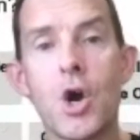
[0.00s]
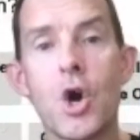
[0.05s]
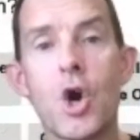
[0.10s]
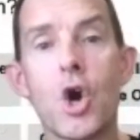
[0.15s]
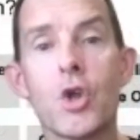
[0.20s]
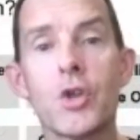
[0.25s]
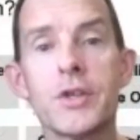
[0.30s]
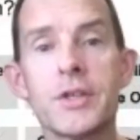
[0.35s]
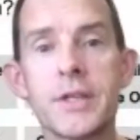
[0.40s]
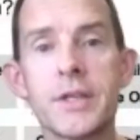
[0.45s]

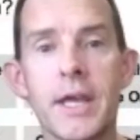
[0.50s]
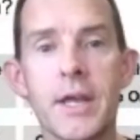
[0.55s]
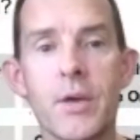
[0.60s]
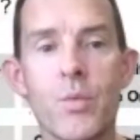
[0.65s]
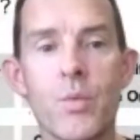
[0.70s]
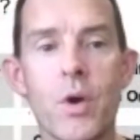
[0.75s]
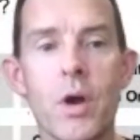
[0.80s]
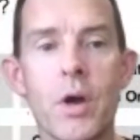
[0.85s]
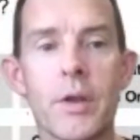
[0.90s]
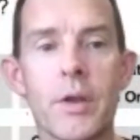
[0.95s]
On day
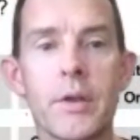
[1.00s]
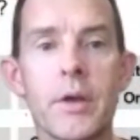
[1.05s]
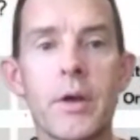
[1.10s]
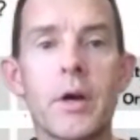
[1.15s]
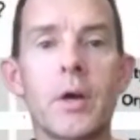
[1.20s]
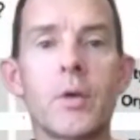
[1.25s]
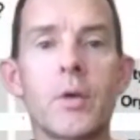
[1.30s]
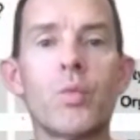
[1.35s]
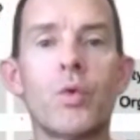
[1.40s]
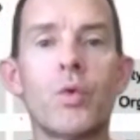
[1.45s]
1,
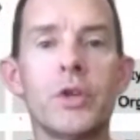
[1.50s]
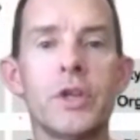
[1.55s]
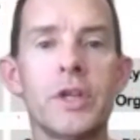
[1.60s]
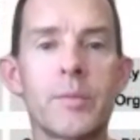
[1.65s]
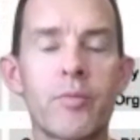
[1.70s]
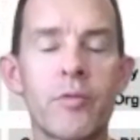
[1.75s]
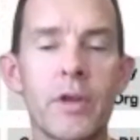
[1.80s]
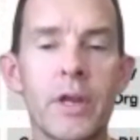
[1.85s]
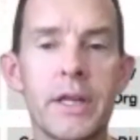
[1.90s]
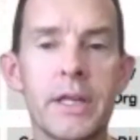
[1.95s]
I want you to
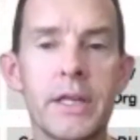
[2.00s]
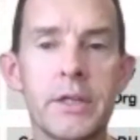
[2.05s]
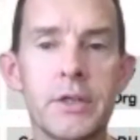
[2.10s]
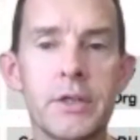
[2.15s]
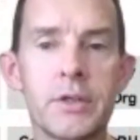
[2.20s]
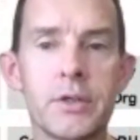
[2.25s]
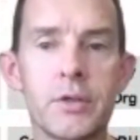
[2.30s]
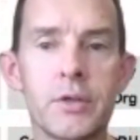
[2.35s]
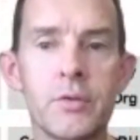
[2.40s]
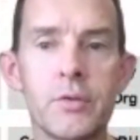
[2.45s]
bring an
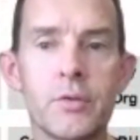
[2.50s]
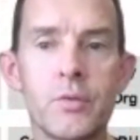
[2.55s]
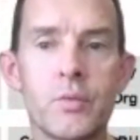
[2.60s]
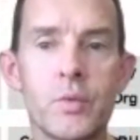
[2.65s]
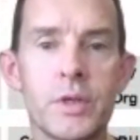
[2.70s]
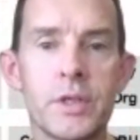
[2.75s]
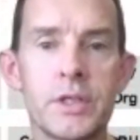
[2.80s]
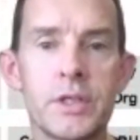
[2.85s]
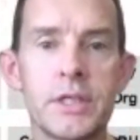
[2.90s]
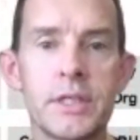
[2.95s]
issue,
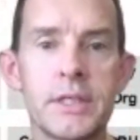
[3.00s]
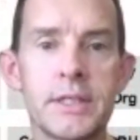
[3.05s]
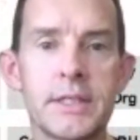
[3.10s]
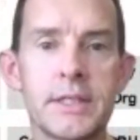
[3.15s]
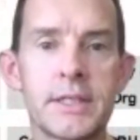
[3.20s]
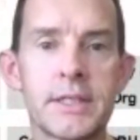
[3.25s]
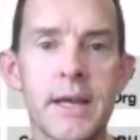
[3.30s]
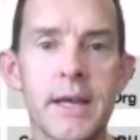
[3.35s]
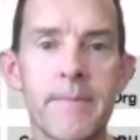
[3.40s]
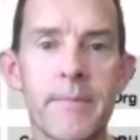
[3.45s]
which is
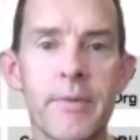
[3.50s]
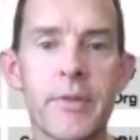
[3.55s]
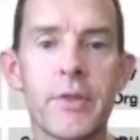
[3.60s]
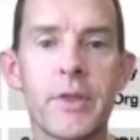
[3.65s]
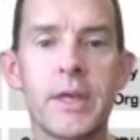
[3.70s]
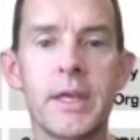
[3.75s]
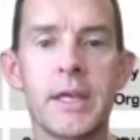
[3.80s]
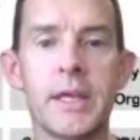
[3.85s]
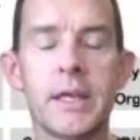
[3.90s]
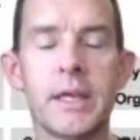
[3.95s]

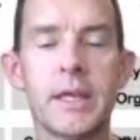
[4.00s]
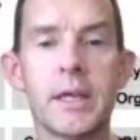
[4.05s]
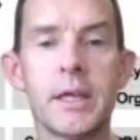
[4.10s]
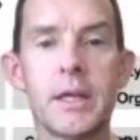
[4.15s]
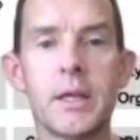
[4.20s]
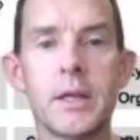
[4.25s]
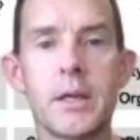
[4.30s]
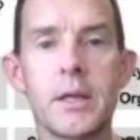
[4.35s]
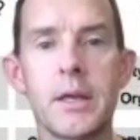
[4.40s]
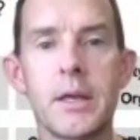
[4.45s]
something,
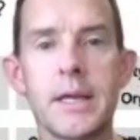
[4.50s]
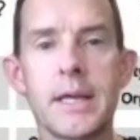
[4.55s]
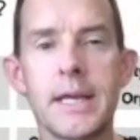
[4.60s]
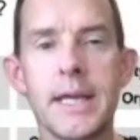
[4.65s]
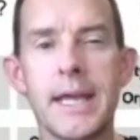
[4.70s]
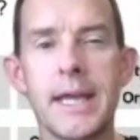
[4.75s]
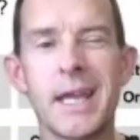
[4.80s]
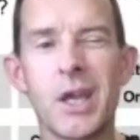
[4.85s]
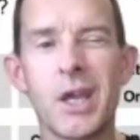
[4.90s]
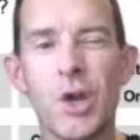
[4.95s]

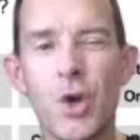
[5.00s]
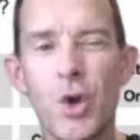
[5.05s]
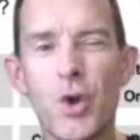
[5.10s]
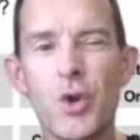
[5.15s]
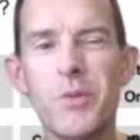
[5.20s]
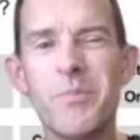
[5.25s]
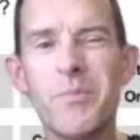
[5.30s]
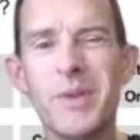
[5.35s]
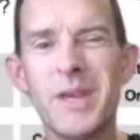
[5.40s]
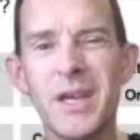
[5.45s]
it
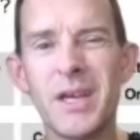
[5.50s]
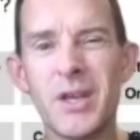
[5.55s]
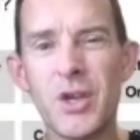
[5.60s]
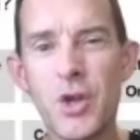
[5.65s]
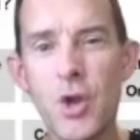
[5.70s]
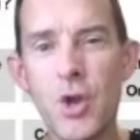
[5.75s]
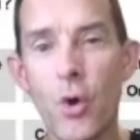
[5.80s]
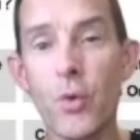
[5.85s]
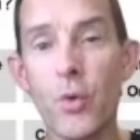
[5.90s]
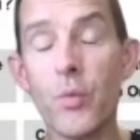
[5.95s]
could be a
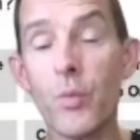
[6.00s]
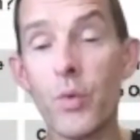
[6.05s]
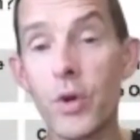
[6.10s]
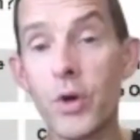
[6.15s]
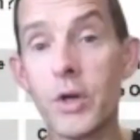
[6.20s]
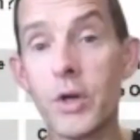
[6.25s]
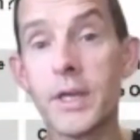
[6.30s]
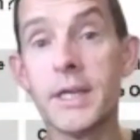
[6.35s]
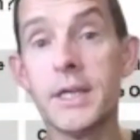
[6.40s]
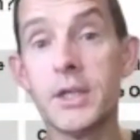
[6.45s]

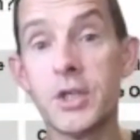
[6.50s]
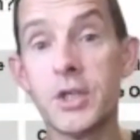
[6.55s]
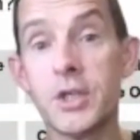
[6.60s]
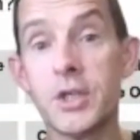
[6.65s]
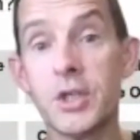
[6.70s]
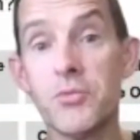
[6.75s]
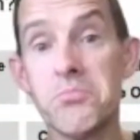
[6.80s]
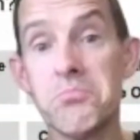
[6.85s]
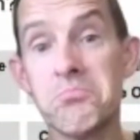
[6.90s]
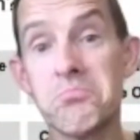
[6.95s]
non-work
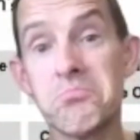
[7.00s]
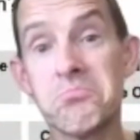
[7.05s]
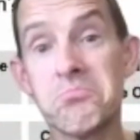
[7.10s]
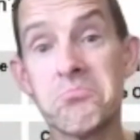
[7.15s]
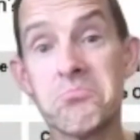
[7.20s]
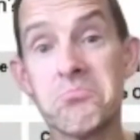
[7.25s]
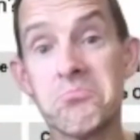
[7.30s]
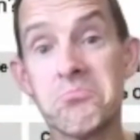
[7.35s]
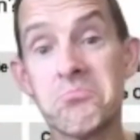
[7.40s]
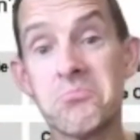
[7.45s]
issue.
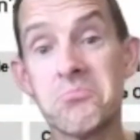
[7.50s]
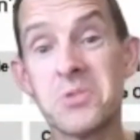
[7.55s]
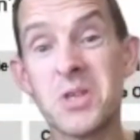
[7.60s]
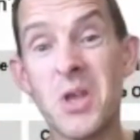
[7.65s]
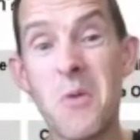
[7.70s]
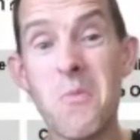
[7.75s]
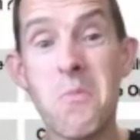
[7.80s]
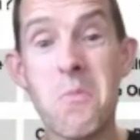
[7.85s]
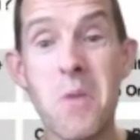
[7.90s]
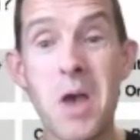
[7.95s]

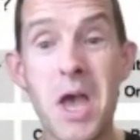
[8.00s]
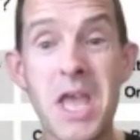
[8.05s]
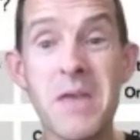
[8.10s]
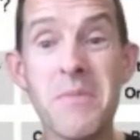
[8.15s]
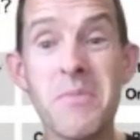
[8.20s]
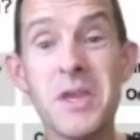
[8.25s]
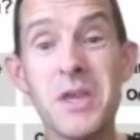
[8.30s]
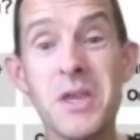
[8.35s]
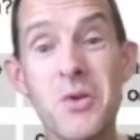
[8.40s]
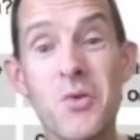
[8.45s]
So
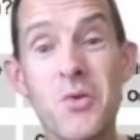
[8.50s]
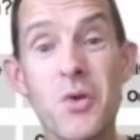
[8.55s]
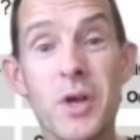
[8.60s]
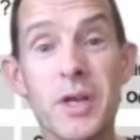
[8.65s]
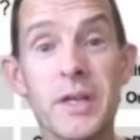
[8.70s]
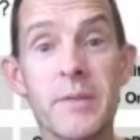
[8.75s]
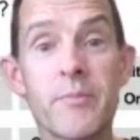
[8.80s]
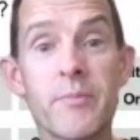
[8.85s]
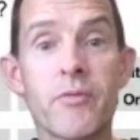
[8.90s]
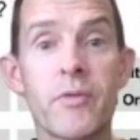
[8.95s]
maybe you're
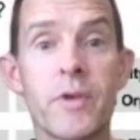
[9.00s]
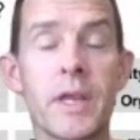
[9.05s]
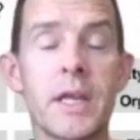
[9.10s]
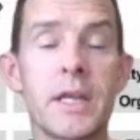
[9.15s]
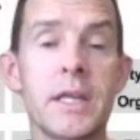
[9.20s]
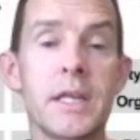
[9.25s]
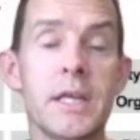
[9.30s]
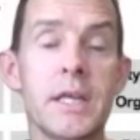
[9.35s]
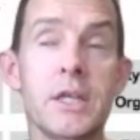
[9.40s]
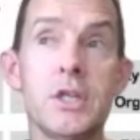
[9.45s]
going to bring
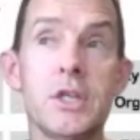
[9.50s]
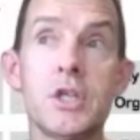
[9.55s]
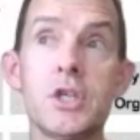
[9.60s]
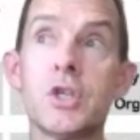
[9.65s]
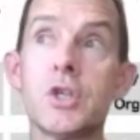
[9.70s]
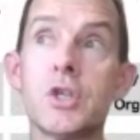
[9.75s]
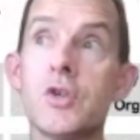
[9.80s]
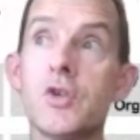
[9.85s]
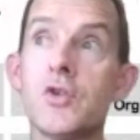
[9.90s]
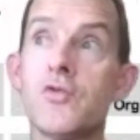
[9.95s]
an
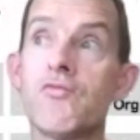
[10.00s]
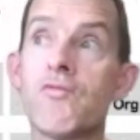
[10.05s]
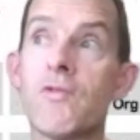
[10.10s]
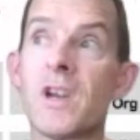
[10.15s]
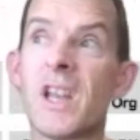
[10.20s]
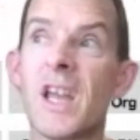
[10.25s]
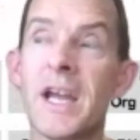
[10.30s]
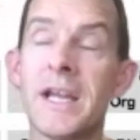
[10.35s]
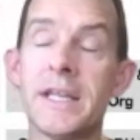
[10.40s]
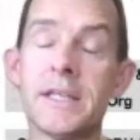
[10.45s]
issue
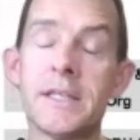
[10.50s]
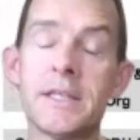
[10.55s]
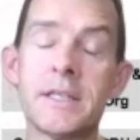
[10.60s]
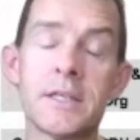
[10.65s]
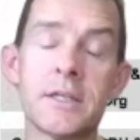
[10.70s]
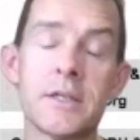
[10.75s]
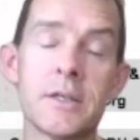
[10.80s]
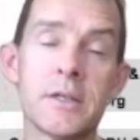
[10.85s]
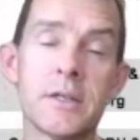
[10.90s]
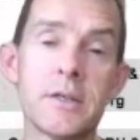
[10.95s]
related
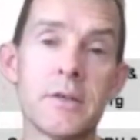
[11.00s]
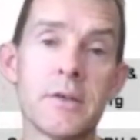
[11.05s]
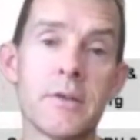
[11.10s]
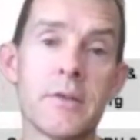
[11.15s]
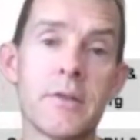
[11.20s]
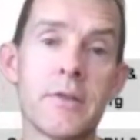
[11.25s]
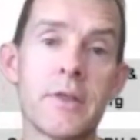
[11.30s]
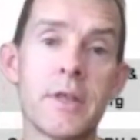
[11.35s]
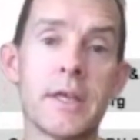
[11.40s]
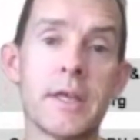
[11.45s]
to
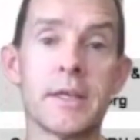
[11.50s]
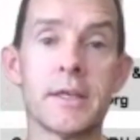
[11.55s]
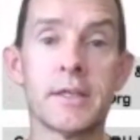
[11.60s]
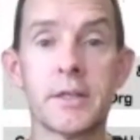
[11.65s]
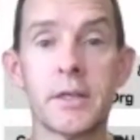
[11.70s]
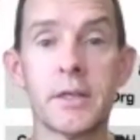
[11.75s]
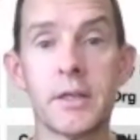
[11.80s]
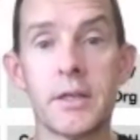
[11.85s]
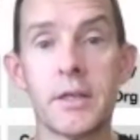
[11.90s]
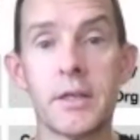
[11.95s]
things
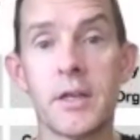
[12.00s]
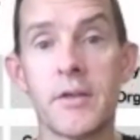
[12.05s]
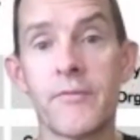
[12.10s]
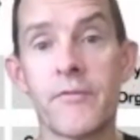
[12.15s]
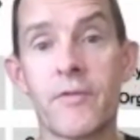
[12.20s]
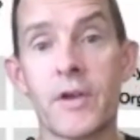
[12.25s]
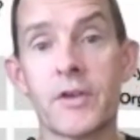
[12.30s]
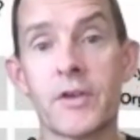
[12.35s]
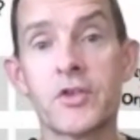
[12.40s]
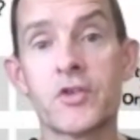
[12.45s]
that
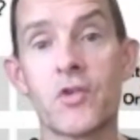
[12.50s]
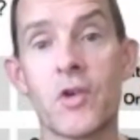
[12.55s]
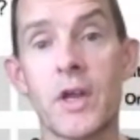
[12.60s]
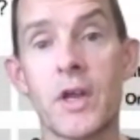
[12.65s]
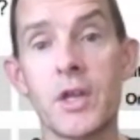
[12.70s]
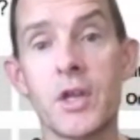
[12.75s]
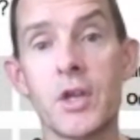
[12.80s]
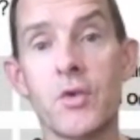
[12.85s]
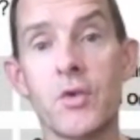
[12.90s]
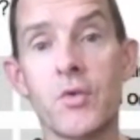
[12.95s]

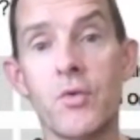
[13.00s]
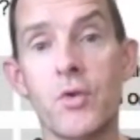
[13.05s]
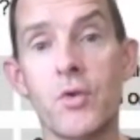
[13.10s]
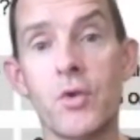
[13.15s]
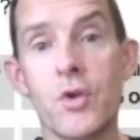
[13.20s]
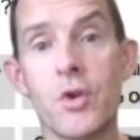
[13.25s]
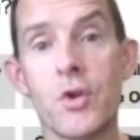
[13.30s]
frustrate you